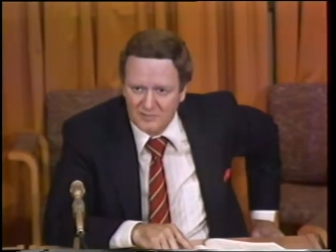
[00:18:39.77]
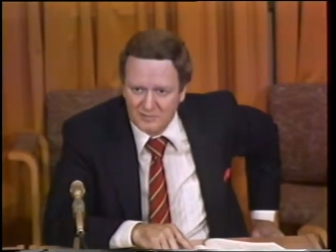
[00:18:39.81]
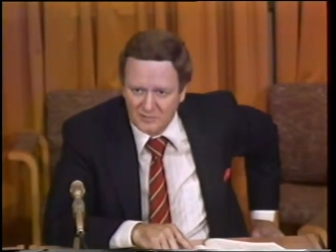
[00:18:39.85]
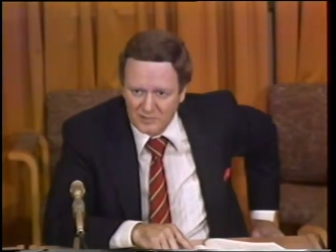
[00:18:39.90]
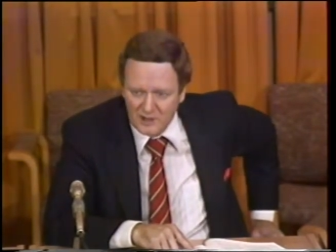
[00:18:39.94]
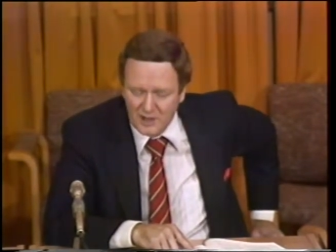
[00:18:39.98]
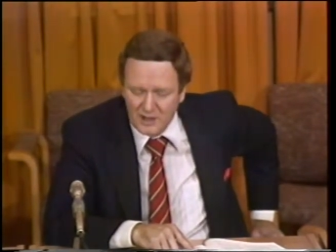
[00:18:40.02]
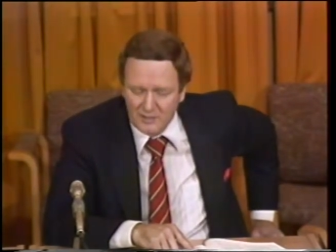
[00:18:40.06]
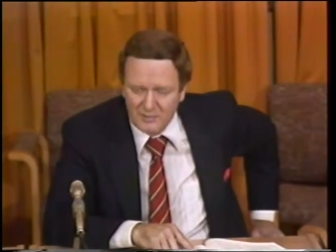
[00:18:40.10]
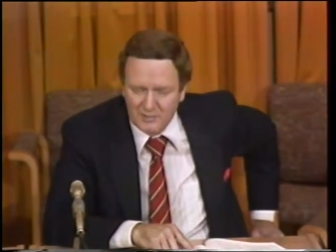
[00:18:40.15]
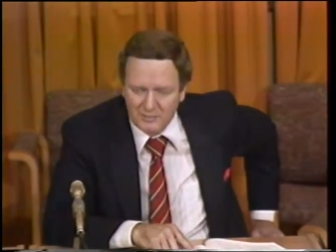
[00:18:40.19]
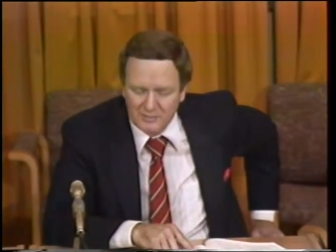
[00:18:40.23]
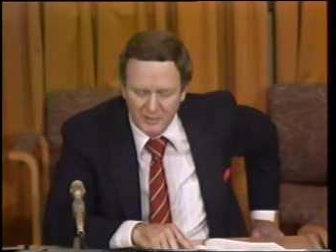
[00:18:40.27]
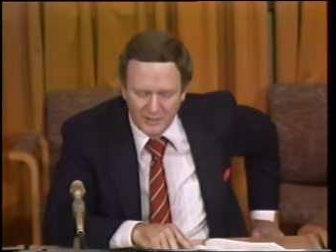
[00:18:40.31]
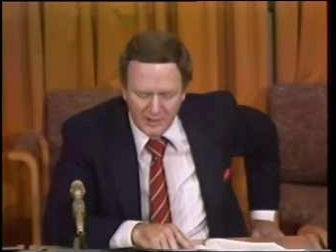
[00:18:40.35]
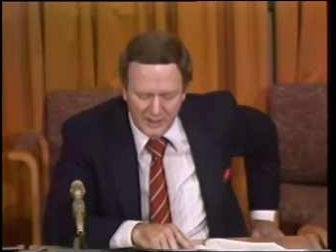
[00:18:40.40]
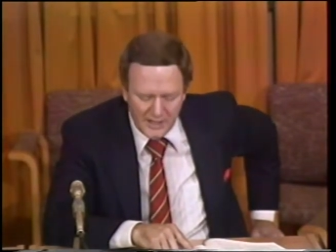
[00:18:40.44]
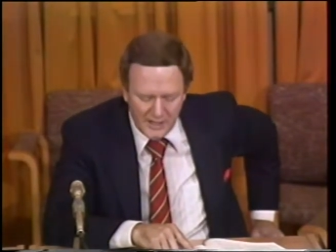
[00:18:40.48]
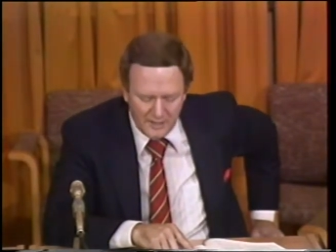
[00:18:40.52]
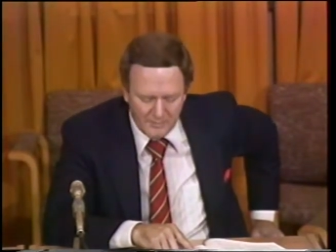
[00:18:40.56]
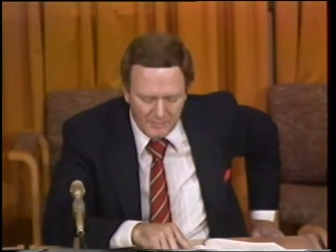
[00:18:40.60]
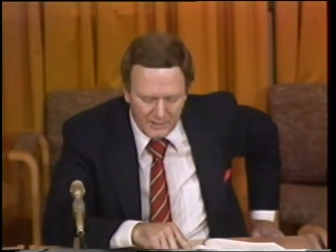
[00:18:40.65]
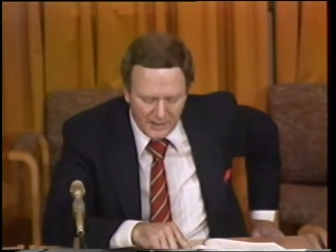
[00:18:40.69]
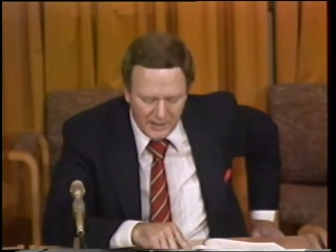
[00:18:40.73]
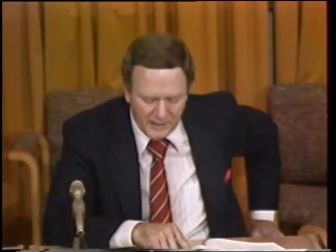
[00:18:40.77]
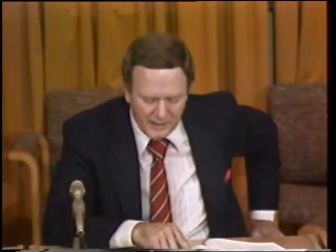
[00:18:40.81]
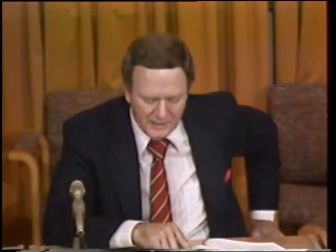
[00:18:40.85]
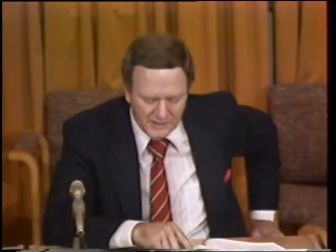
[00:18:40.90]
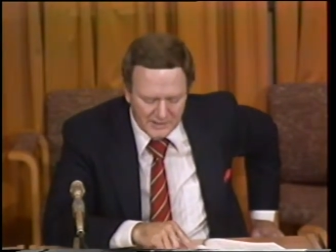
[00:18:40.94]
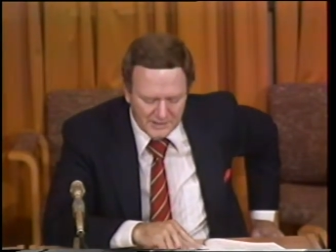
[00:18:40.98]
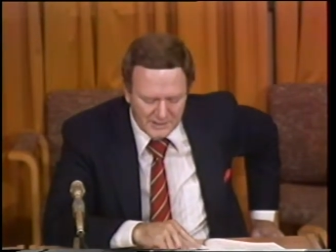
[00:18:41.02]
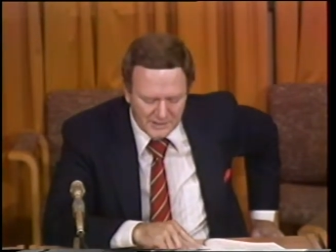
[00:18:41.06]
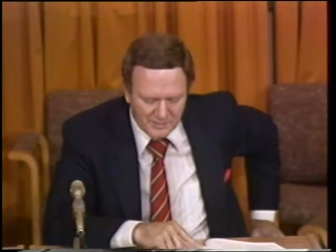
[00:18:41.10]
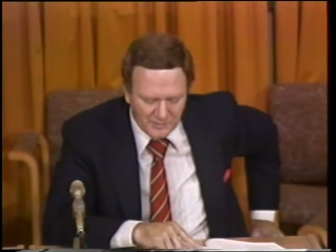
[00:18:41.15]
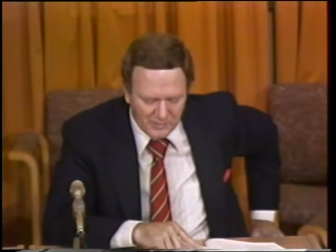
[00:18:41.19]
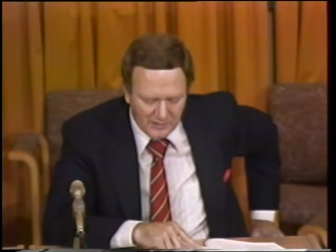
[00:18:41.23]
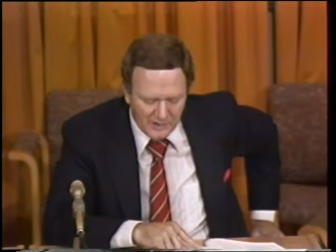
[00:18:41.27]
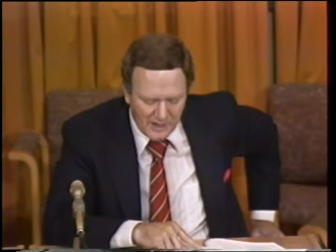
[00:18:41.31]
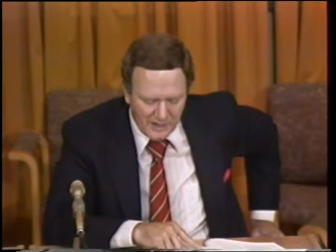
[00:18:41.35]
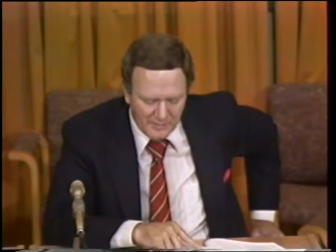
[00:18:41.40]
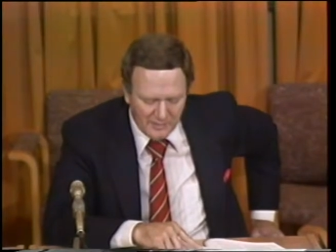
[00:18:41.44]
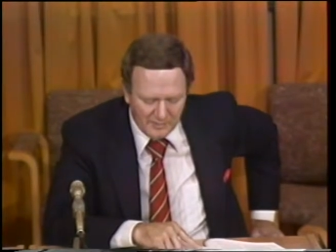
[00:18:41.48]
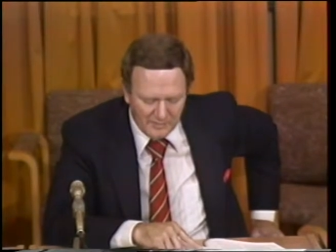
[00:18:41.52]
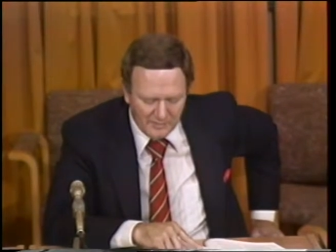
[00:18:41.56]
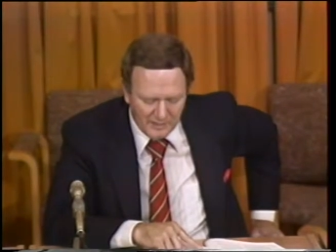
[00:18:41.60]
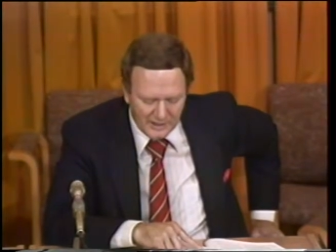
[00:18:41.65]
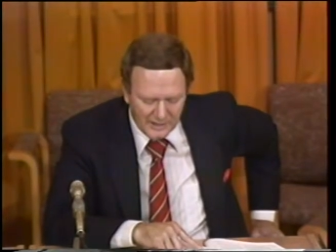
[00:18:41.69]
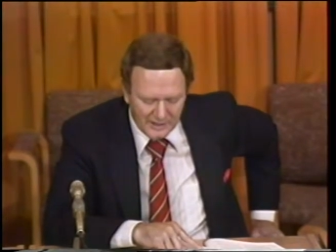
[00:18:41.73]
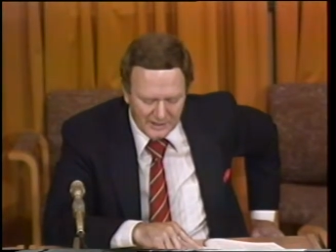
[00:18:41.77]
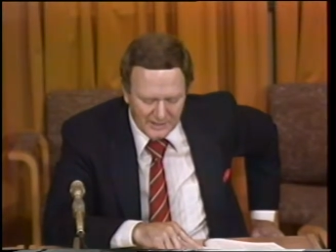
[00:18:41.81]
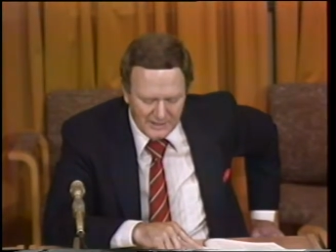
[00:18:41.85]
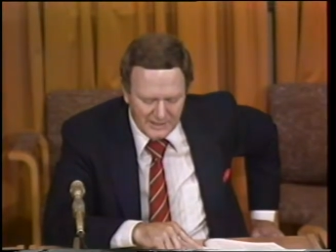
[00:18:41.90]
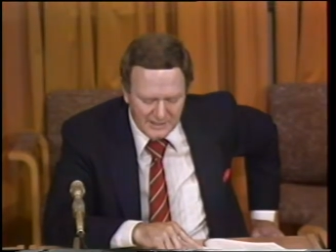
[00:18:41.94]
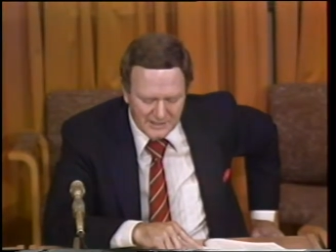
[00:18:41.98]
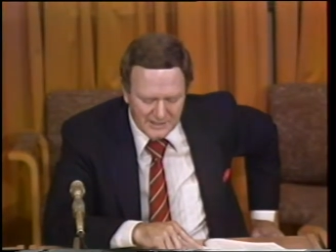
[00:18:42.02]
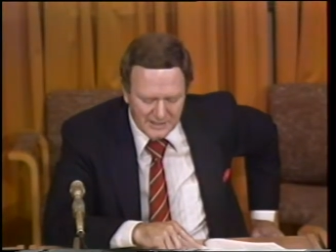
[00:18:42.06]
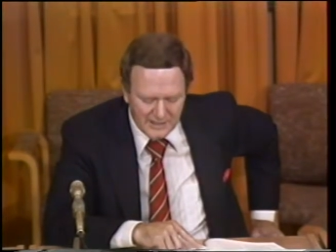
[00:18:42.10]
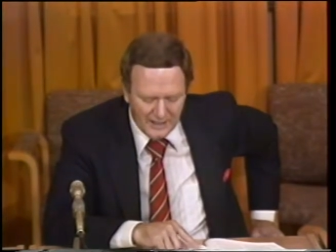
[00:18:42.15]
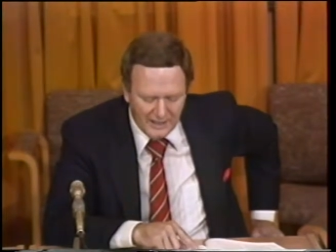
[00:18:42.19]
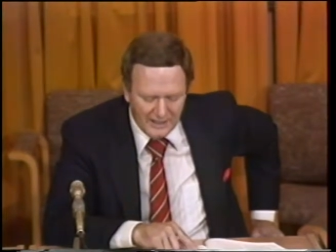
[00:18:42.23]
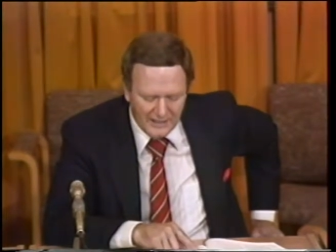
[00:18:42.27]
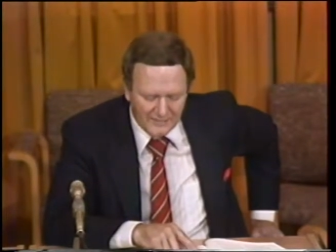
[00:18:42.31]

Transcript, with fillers: probably balance of probabilities